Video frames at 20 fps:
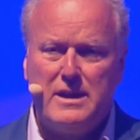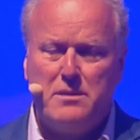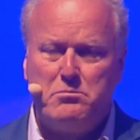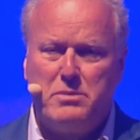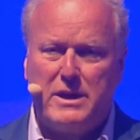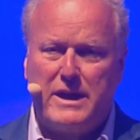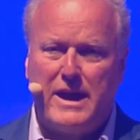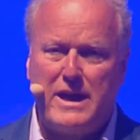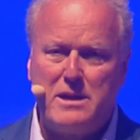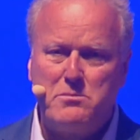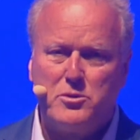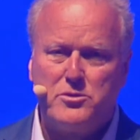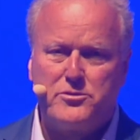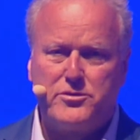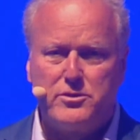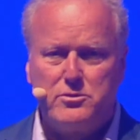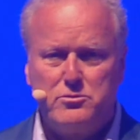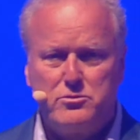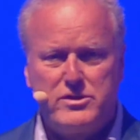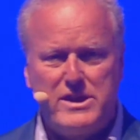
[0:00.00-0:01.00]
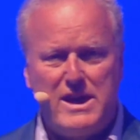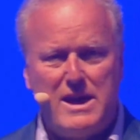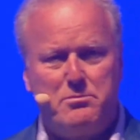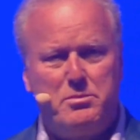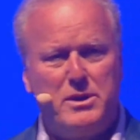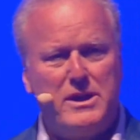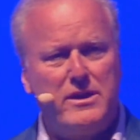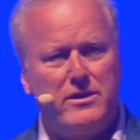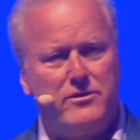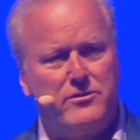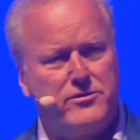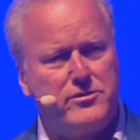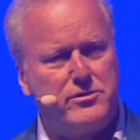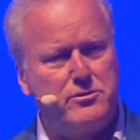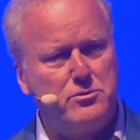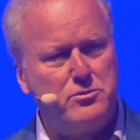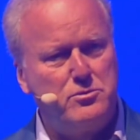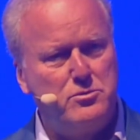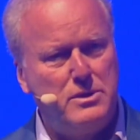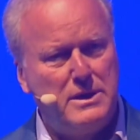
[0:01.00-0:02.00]
Being able to tap
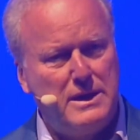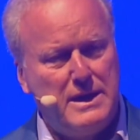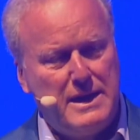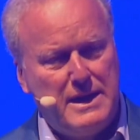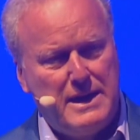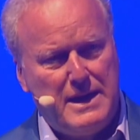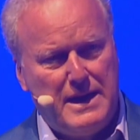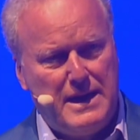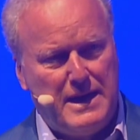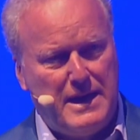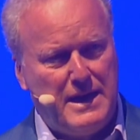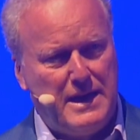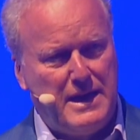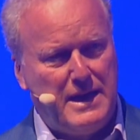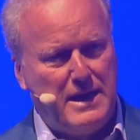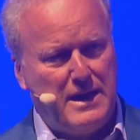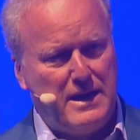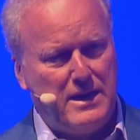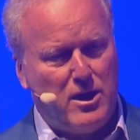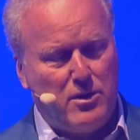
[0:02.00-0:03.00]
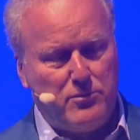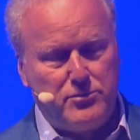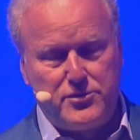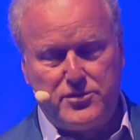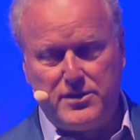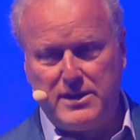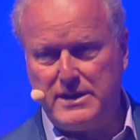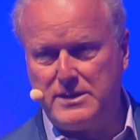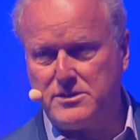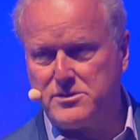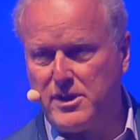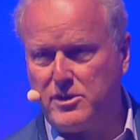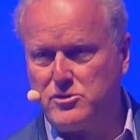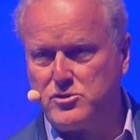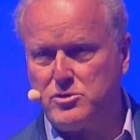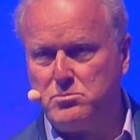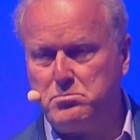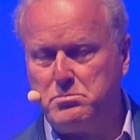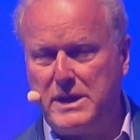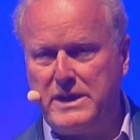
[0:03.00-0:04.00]
into obviously
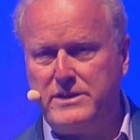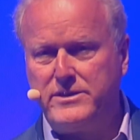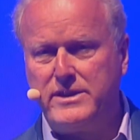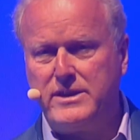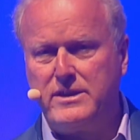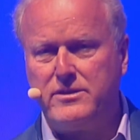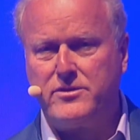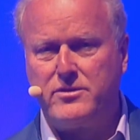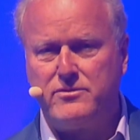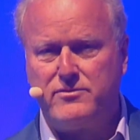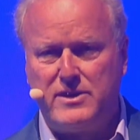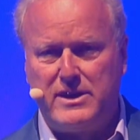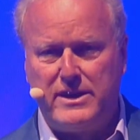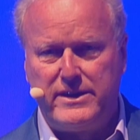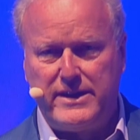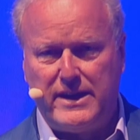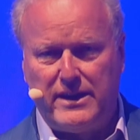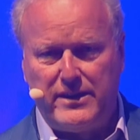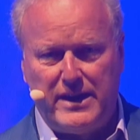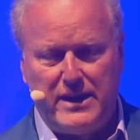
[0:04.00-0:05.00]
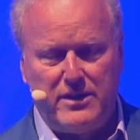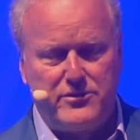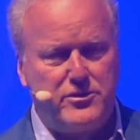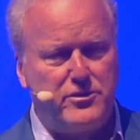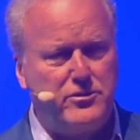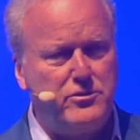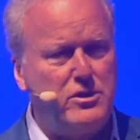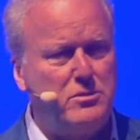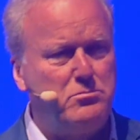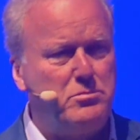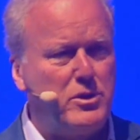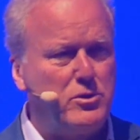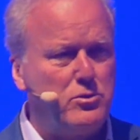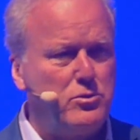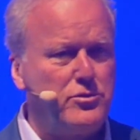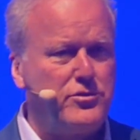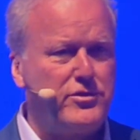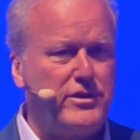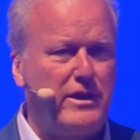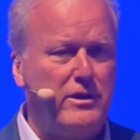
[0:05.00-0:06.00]
social media to find out how to do it, but
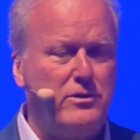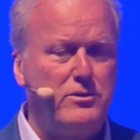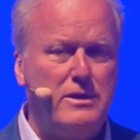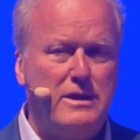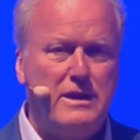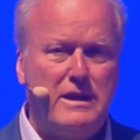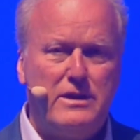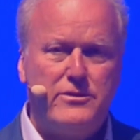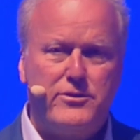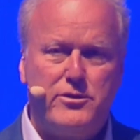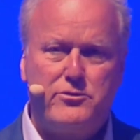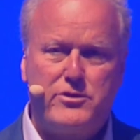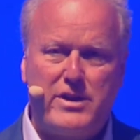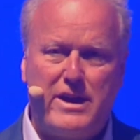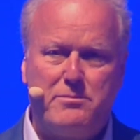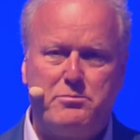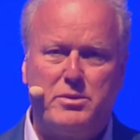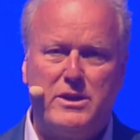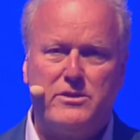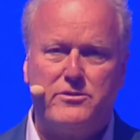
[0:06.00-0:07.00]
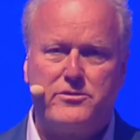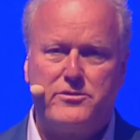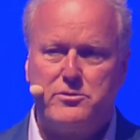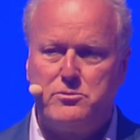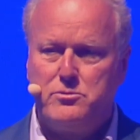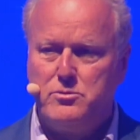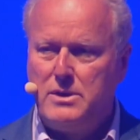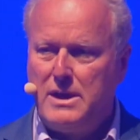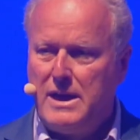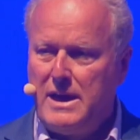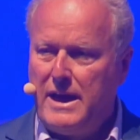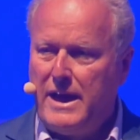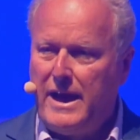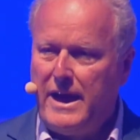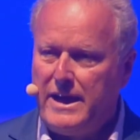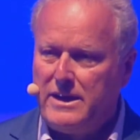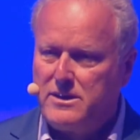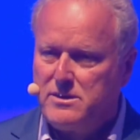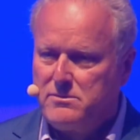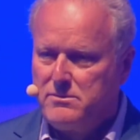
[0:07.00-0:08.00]
also to tap into
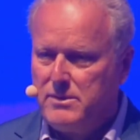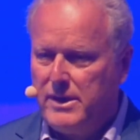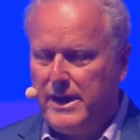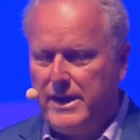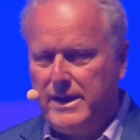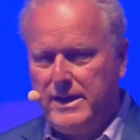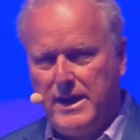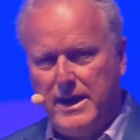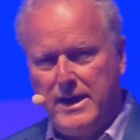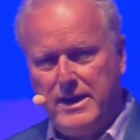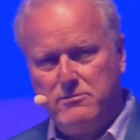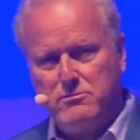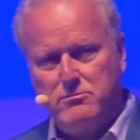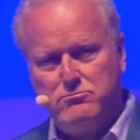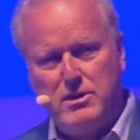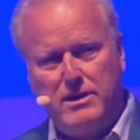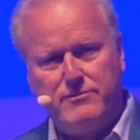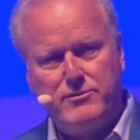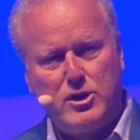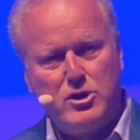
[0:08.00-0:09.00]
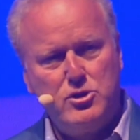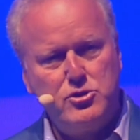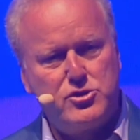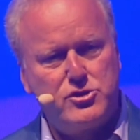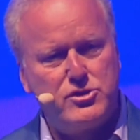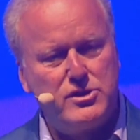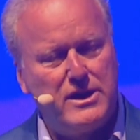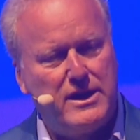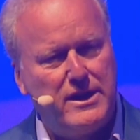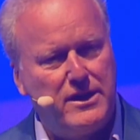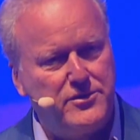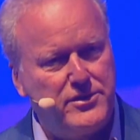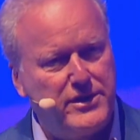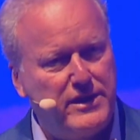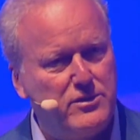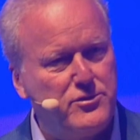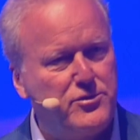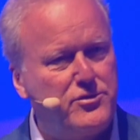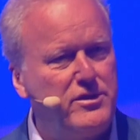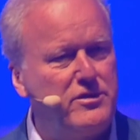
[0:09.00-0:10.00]
a revolutionized
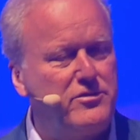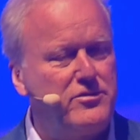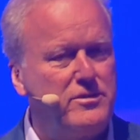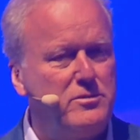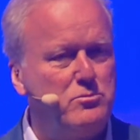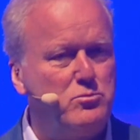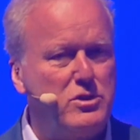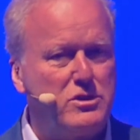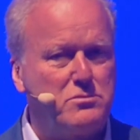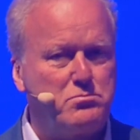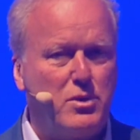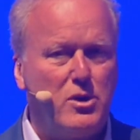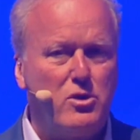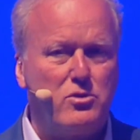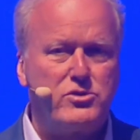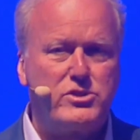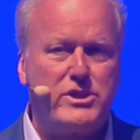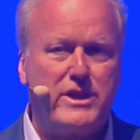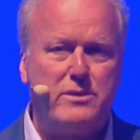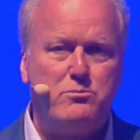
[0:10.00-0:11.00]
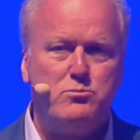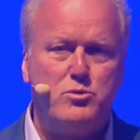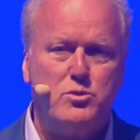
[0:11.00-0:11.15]
health system which blockchain